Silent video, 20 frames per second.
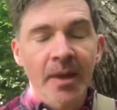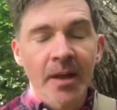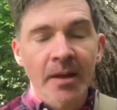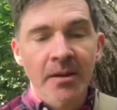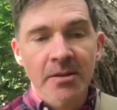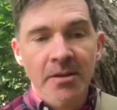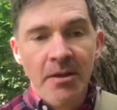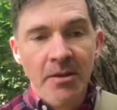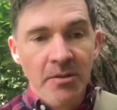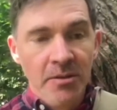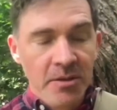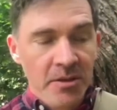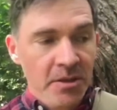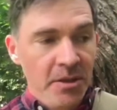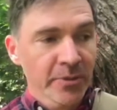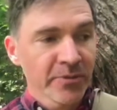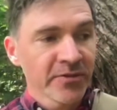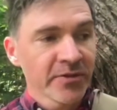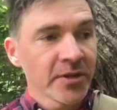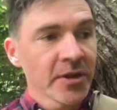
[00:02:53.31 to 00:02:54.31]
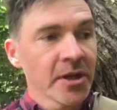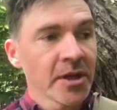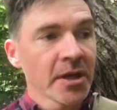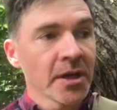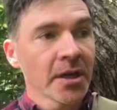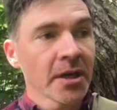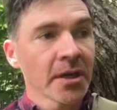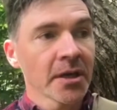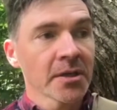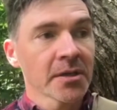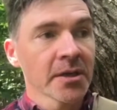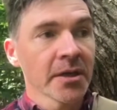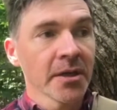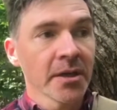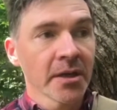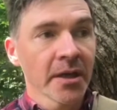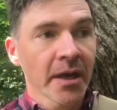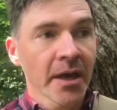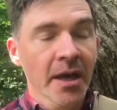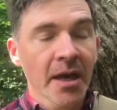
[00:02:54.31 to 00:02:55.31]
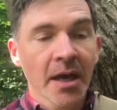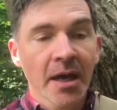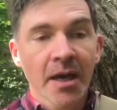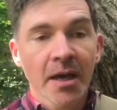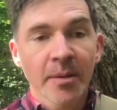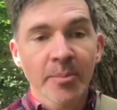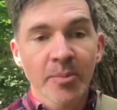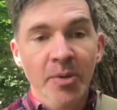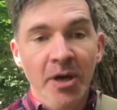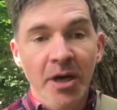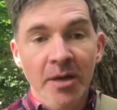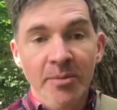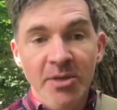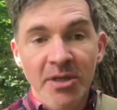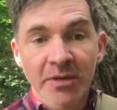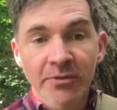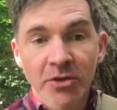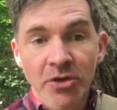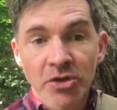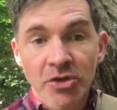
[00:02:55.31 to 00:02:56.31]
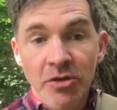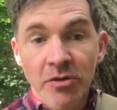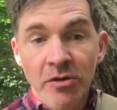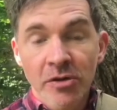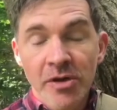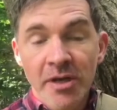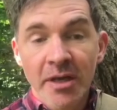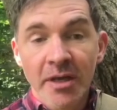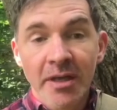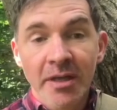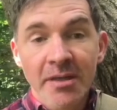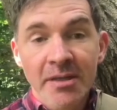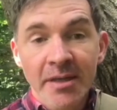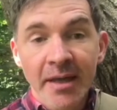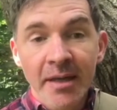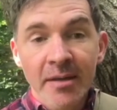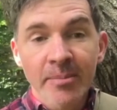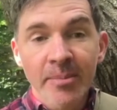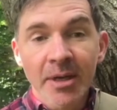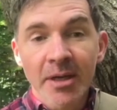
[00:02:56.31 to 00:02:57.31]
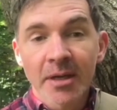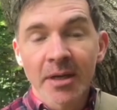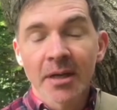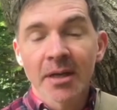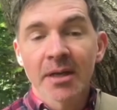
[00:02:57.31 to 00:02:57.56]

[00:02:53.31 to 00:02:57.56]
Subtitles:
So I notice I'm feeling a certain calm, perhaps even joy and contentment